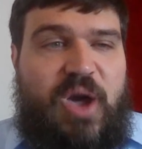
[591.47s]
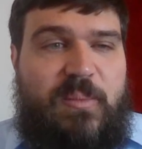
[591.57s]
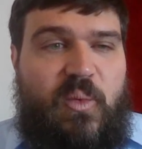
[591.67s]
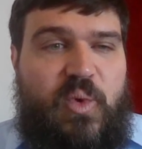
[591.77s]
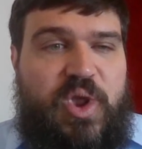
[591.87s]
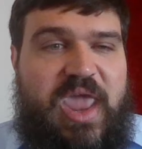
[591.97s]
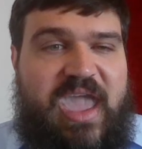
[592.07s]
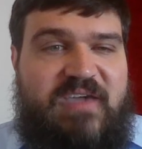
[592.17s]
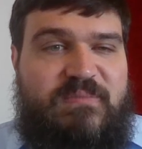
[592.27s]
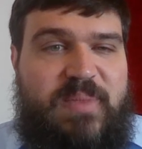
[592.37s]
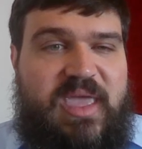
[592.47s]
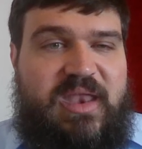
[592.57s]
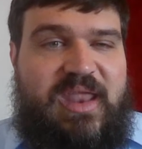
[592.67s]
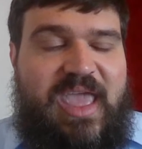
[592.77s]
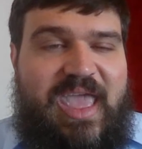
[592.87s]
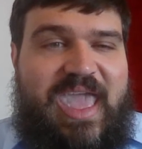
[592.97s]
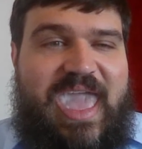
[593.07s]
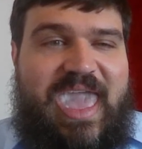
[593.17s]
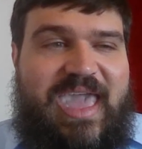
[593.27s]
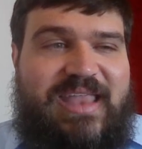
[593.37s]
would have been.
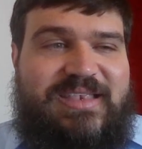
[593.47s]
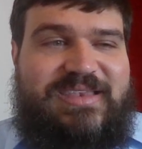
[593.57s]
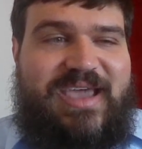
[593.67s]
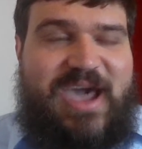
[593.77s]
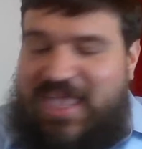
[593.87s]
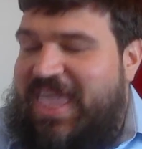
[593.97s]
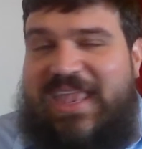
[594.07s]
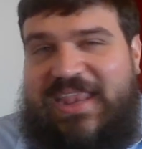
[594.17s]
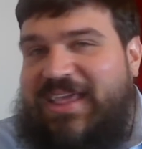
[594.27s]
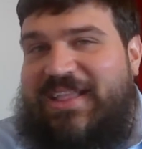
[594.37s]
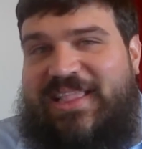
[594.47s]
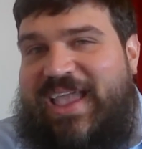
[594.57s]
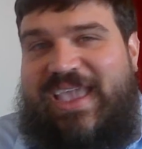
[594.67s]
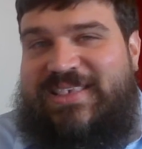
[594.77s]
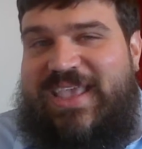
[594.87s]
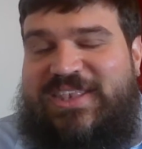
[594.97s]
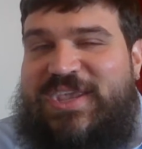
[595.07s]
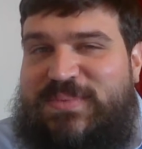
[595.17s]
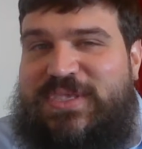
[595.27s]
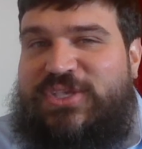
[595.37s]
And again, like I said,
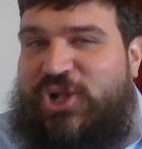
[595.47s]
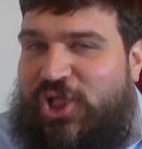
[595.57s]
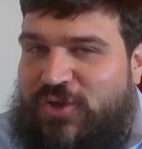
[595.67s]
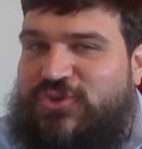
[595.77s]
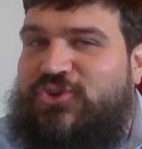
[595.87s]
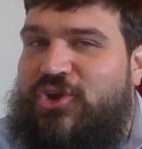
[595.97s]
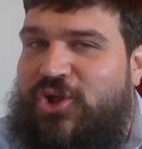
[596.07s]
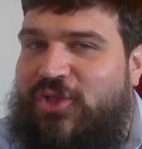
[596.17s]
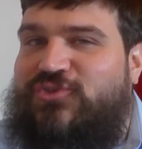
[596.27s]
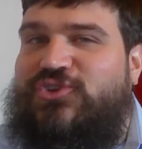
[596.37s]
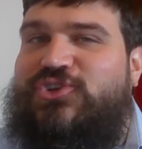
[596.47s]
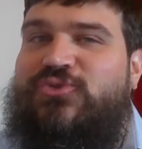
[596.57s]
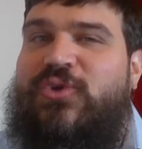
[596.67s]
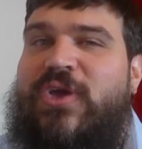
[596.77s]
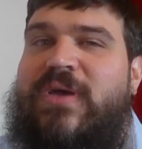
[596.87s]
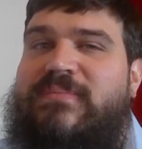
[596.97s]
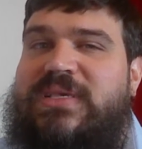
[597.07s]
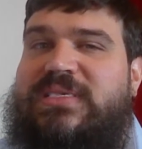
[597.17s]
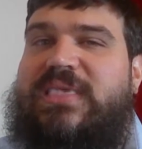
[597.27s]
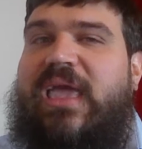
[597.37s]
tips us closer and closer to
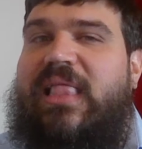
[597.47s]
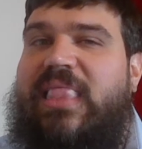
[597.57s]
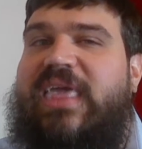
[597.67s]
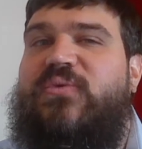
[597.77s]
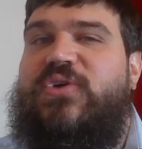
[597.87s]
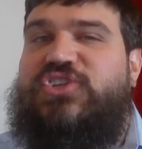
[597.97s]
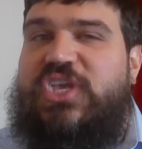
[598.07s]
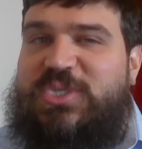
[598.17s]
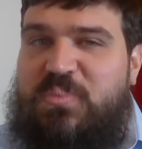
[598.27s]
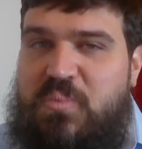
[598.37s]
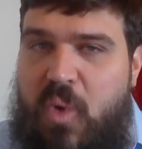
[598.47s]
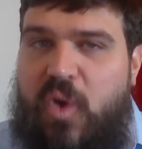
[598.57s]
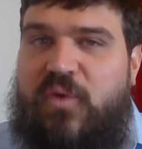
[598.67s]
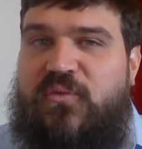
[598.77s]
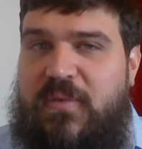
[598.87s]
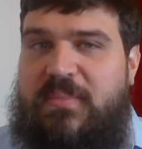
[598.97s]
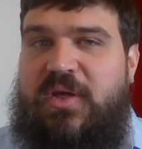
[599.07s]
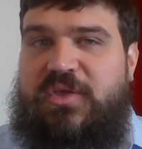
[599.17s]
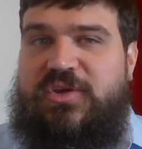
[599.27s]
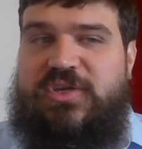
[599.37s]
Messiah language that's more
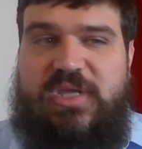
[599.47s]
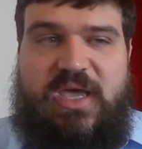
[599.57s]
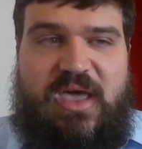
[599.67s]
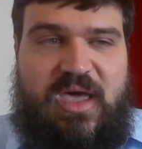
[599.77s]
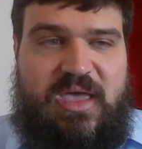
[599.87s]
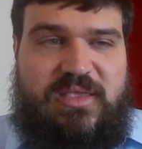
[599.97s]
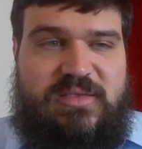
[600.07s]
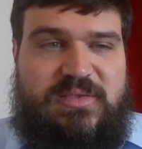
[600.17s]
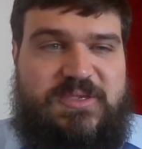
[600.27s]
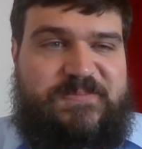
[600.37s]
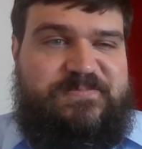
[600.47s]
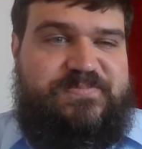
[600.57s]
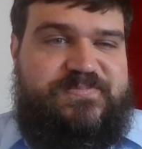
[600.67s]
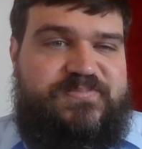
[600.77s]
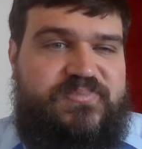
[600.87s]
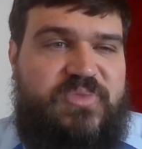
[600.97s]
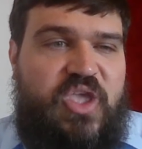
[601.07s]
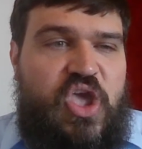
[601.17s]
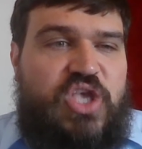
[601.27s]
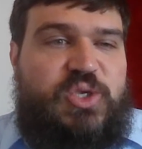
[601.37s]
familiar to us.
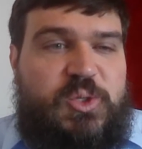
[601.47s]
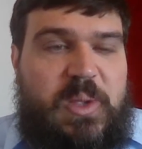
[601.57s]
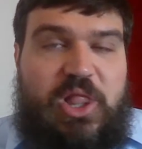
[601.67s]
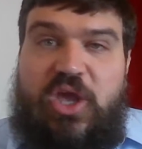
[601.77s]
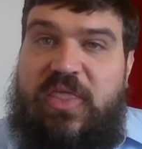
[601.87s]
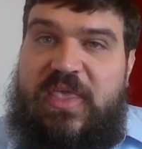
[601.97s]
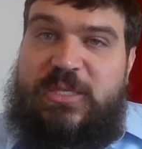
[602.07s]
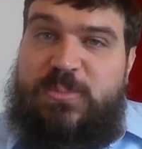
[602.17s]
So as we look at these